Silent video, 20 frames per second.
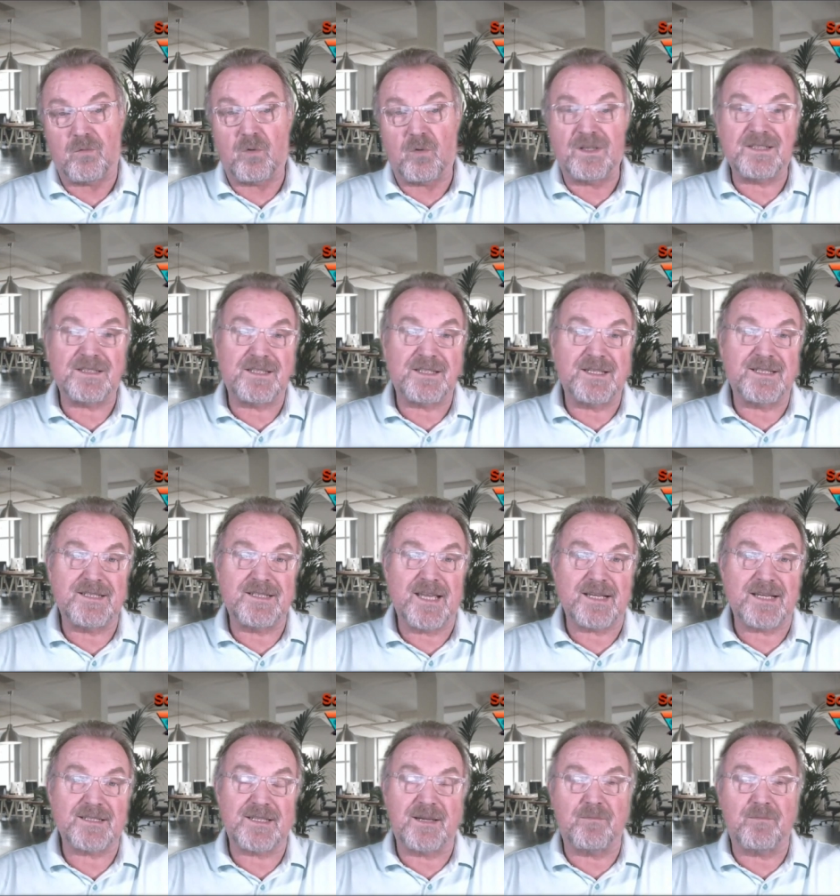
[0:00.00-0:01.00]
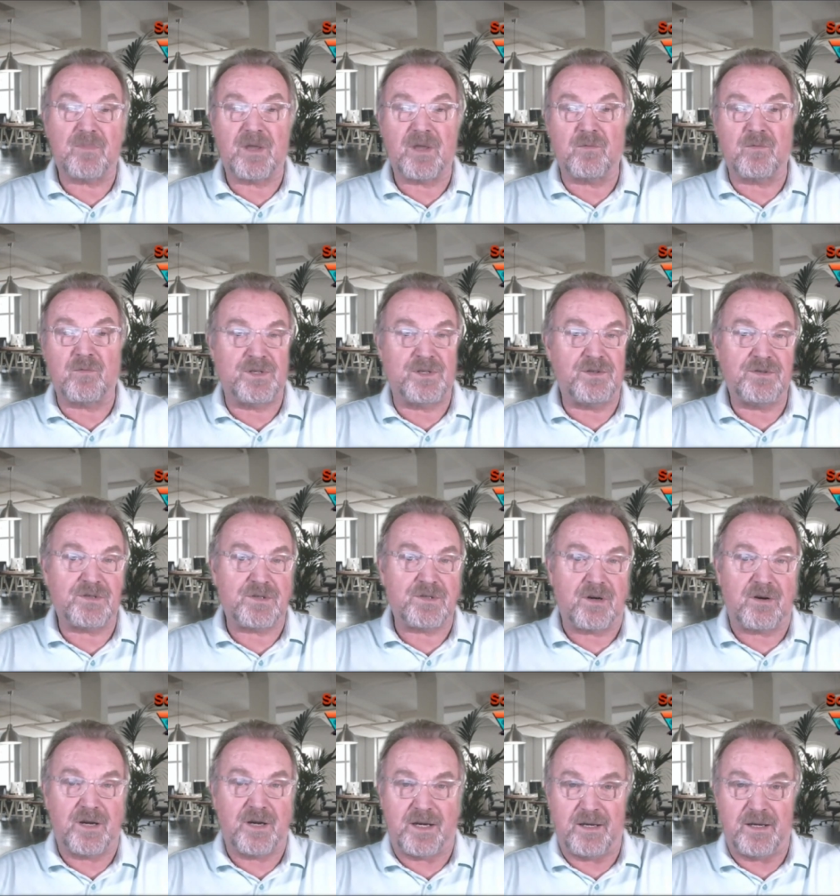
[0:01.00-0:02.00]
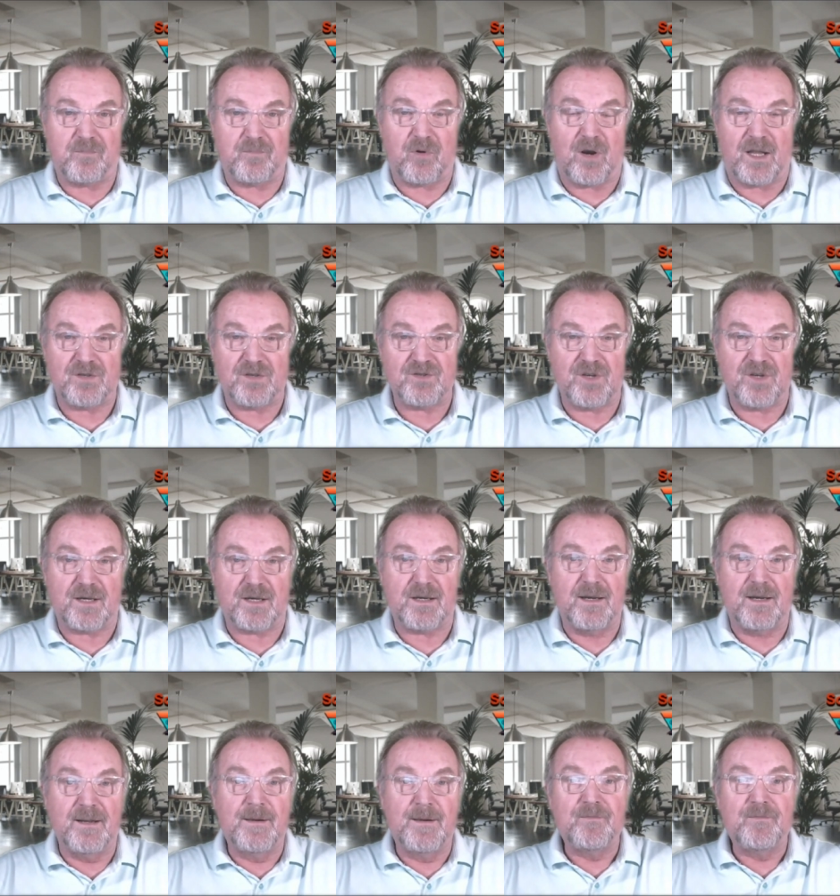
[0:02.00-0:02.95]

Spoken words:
Well, it's the exact same thing when you start any project.